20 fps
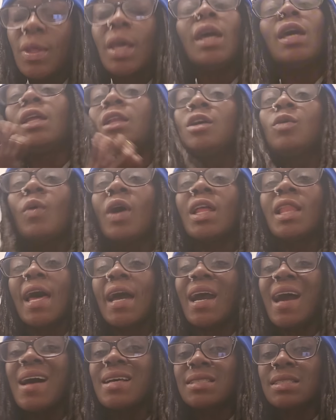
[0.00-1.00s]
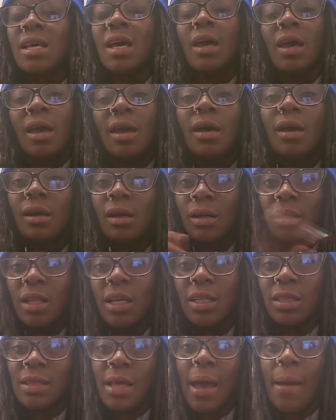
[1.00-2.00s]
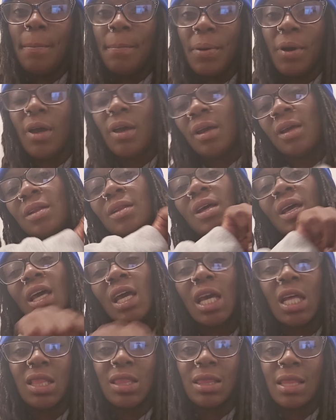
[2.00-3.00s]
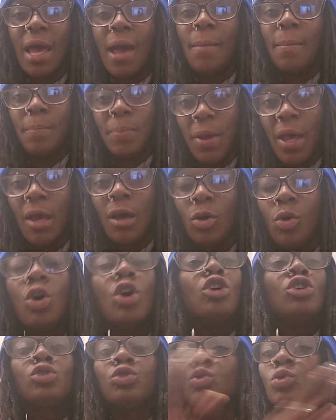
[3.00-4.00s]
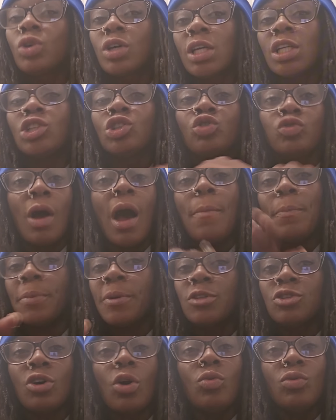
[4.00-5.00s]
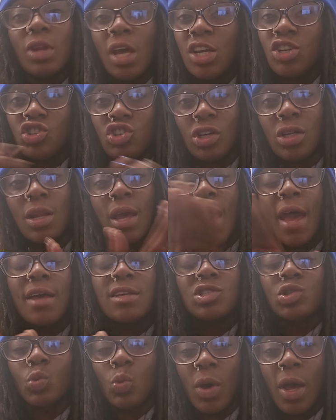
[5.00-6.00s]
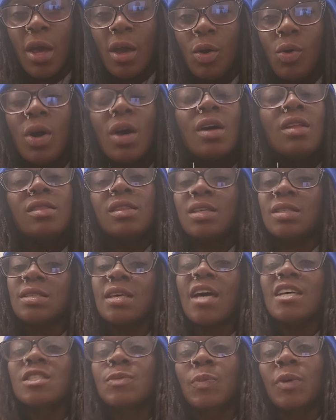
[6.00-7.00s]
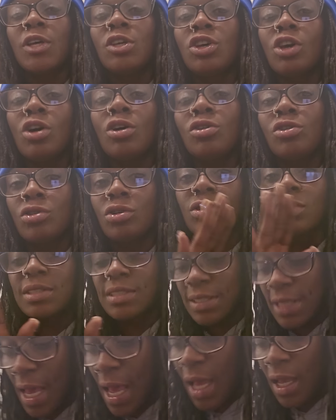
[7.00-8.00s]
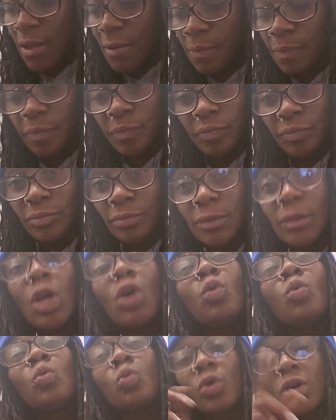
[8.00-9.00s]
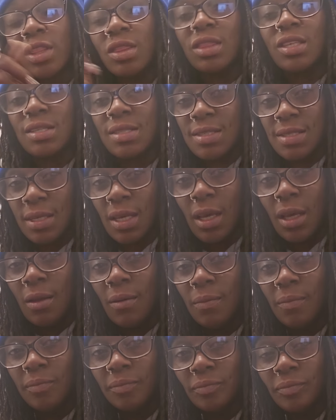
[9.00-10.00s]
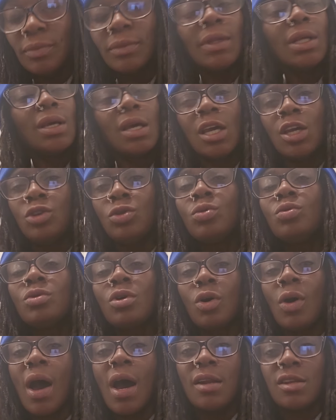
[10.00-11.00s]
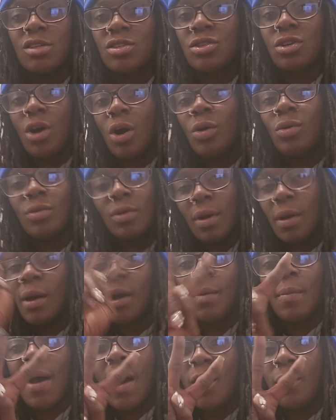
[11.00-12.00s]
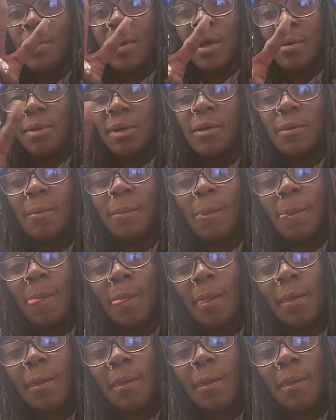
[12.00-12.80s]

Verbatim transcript: Anyway, like I said, click that button, hit that bell. You can drop a donation as well. This has been your girl Tay with the T. And you know how this go. I'm out, baby.